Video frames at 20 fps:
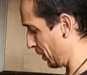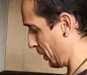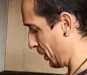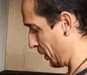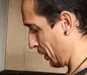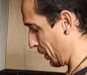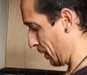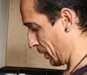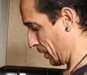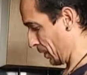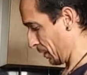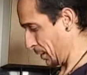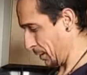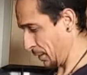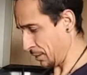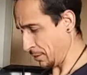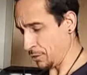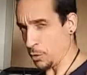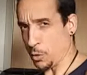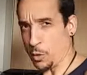all the
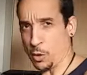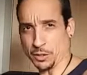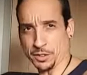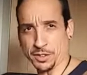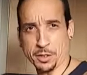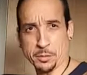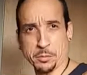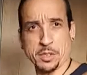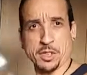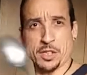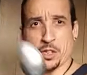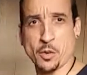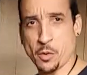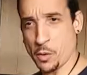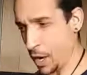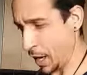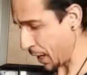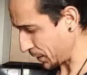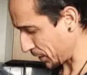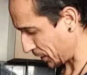amino
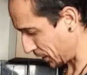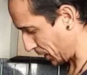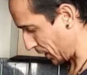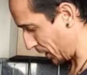acids and